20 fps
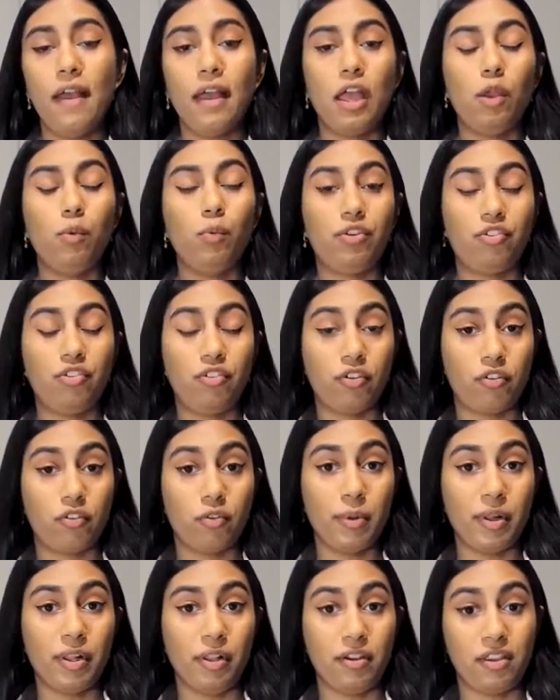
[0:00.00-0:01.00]
in which
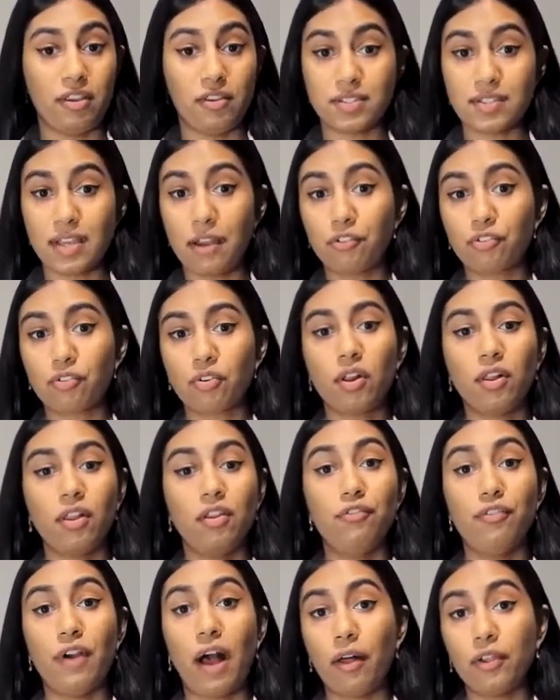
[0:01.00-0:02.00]
disability is central
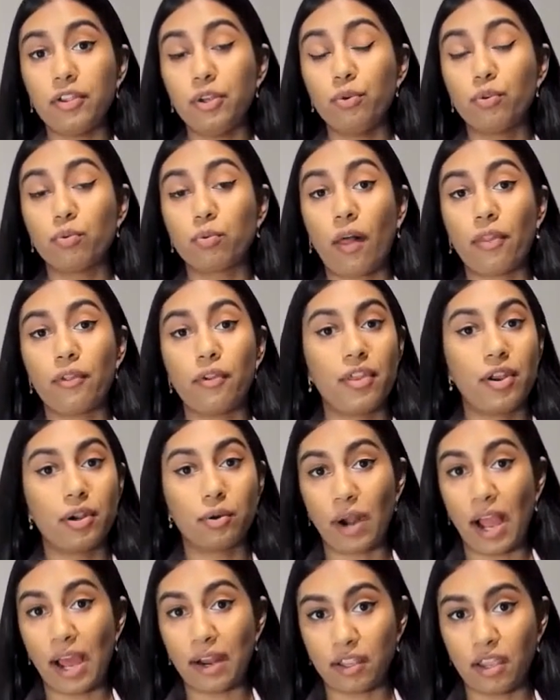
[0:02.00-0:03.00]
and valued rather than
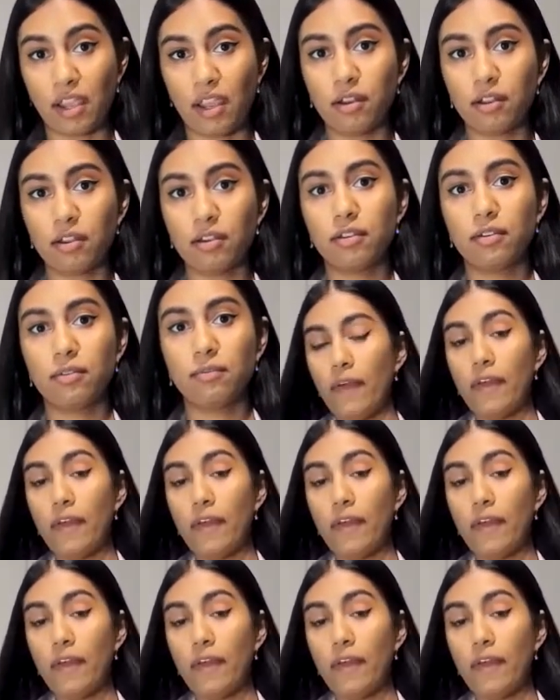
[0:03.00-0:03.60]
eradicated.